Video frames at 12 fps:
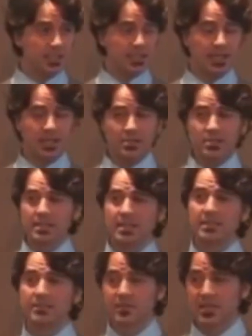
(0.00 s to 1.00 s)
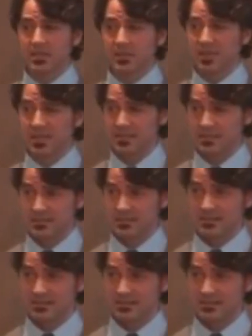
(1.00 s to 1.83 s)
in an alkaline environment.